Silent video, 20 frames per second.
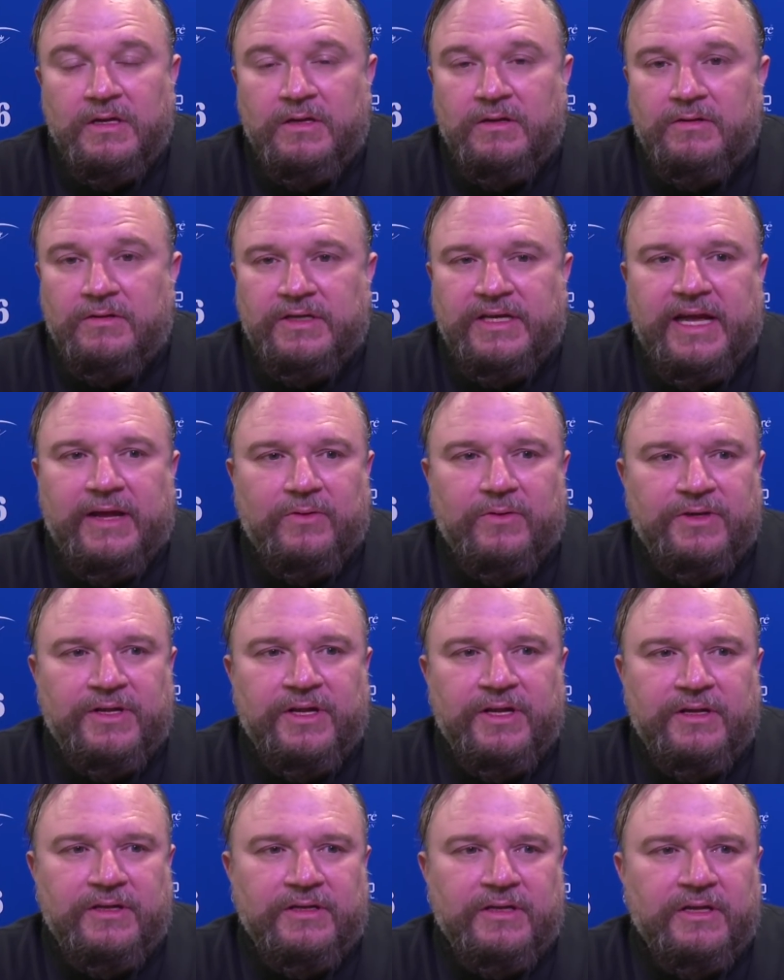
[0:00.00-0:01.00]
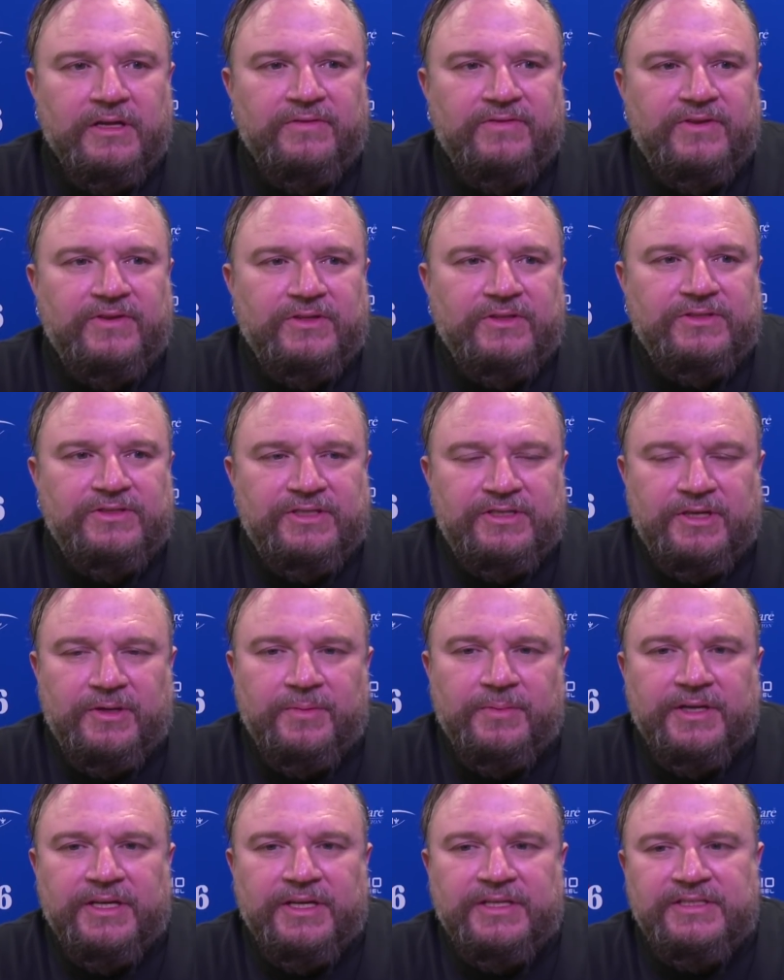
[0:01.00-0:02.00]
Well, again, none of those
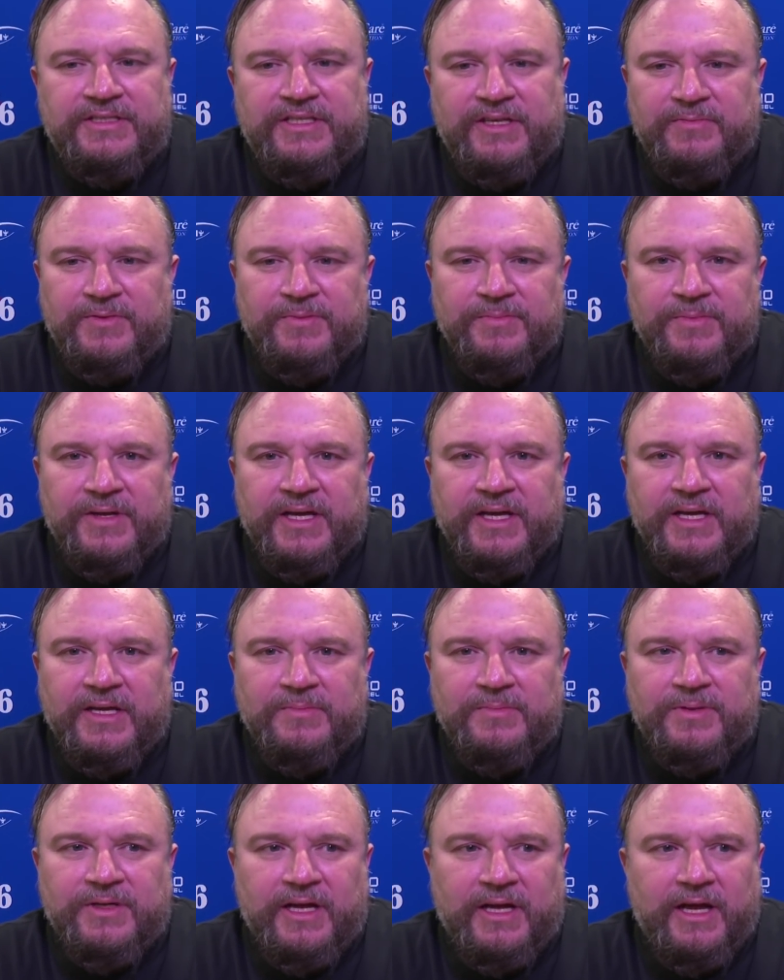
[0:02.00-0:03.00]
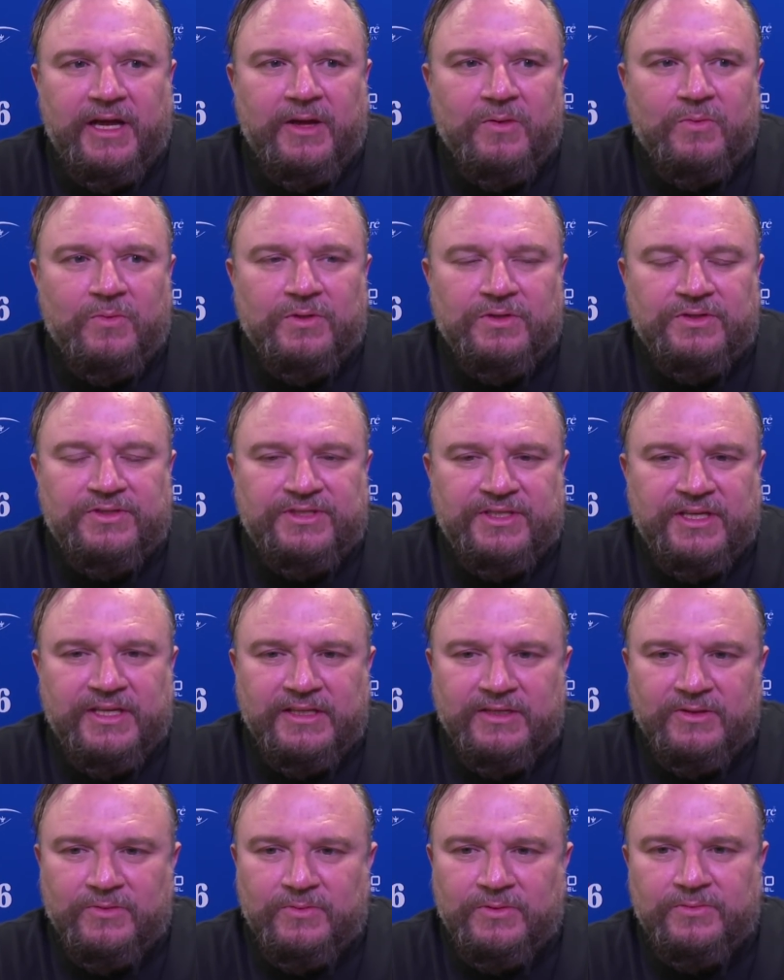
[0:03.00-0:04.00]
determinations have been made, but I will say
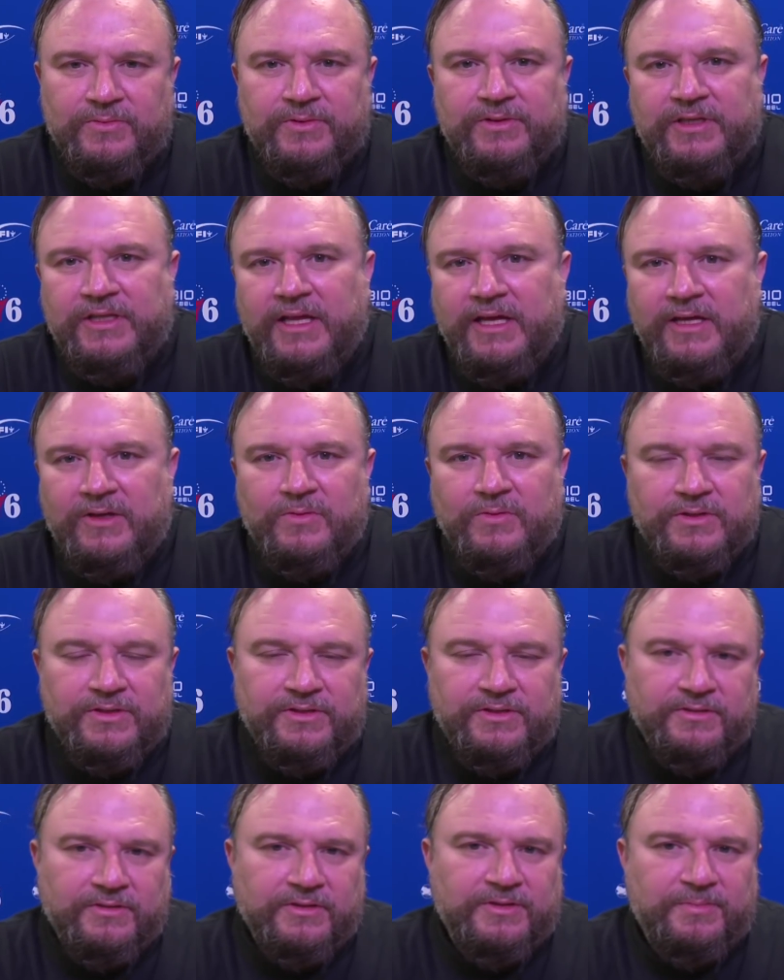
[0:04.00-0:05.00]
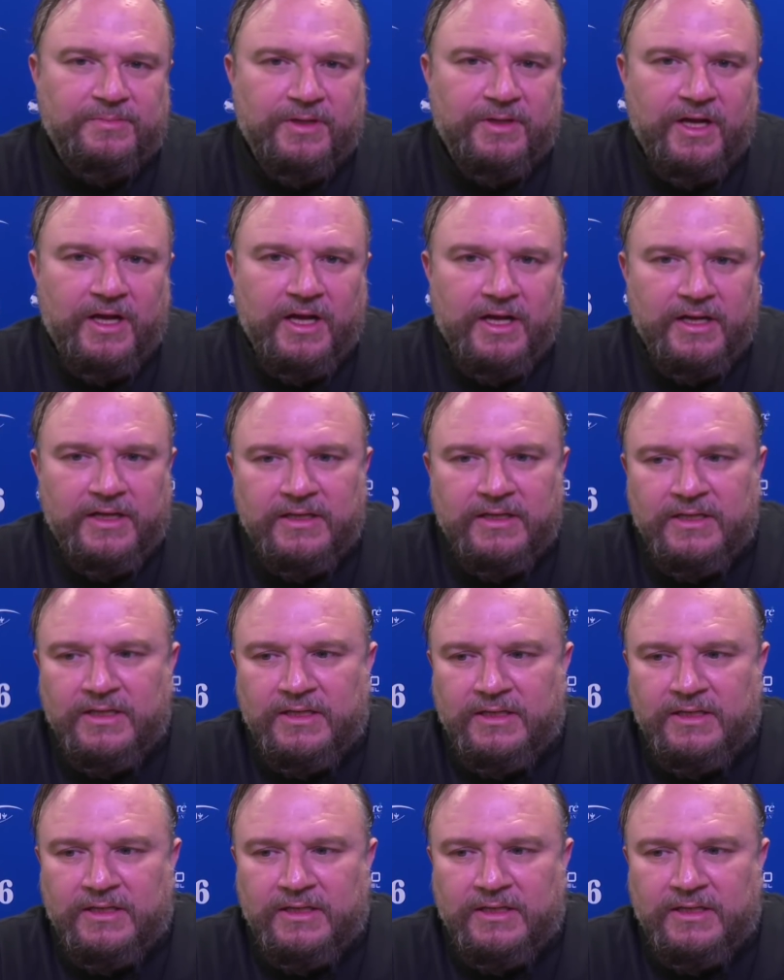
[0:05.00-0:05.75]
that we really like what George brought.